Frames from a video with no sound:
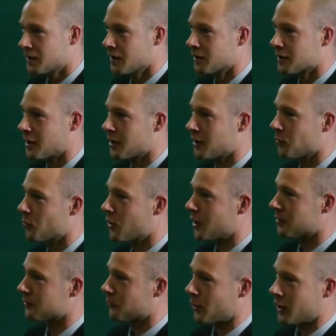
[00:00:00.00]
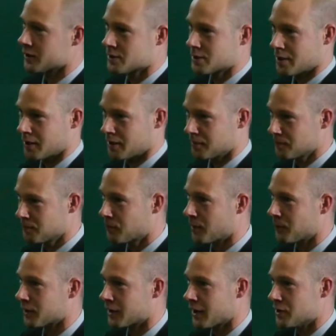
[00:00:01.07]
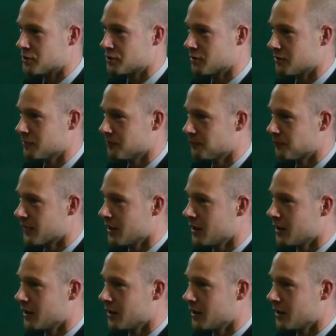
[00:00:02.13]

And then one writes a publication,